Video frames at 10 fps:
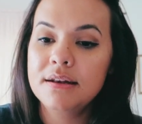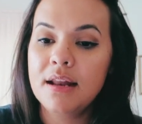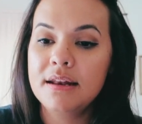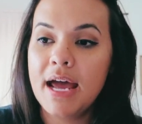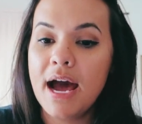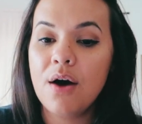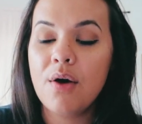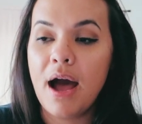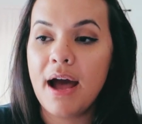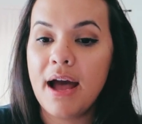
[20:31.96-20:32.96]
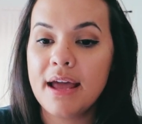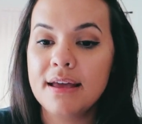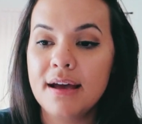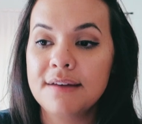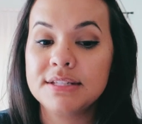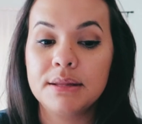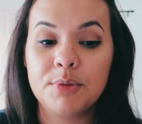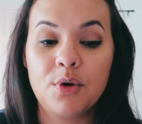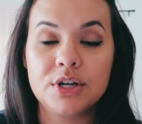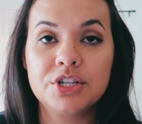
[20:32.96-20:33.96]
now I have sent them
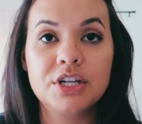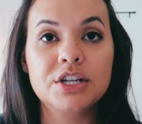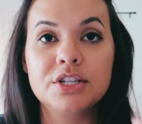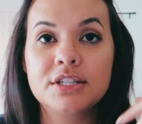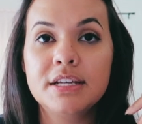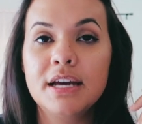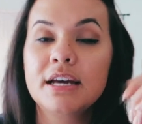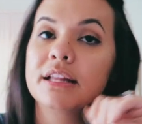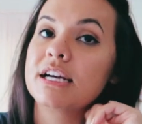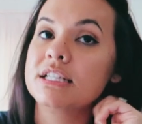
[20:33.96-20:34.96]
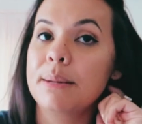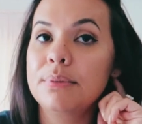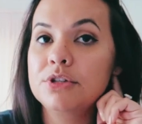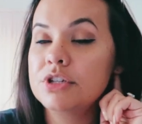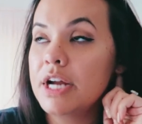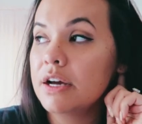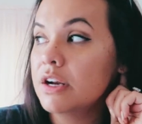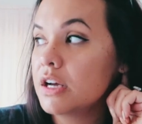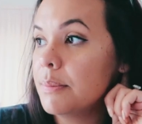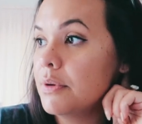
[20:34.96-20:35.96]
a questionnaire just to get like a temperature check on
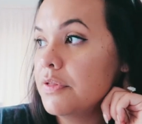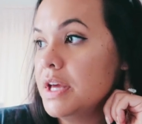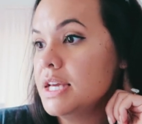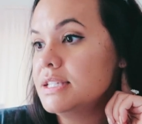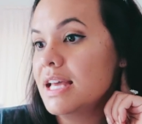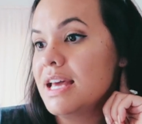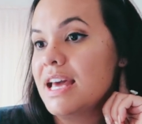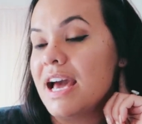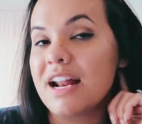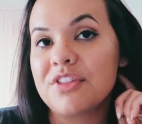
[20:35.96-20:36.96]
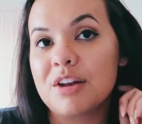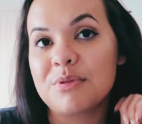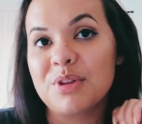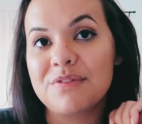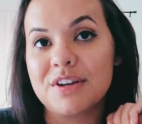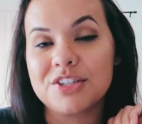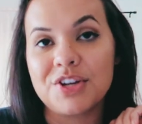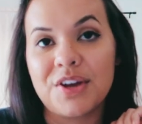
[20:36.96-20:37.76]
a couple of things and I thought it'd be really fun to show you